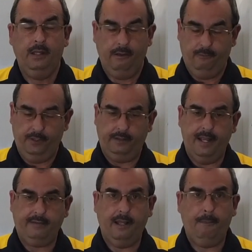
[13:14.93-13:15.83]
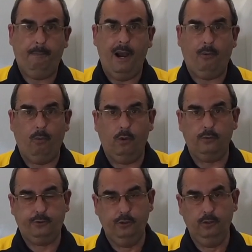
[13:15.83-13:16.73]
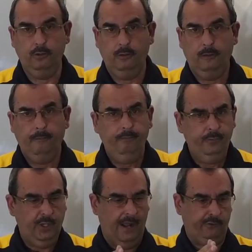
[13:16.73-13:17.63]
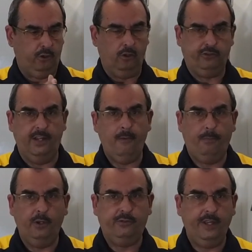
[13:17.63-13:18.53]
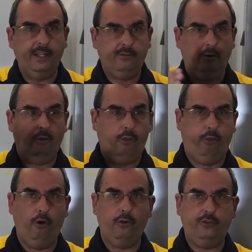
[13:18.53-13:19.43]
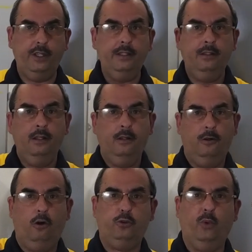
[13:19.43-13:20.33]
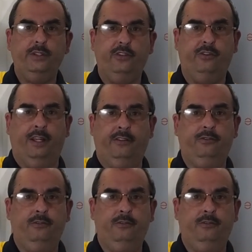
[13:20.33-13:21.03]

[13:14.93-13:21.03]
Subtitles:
With the Tesla PowerWall 2, you have to go 7.6, 13, or 26.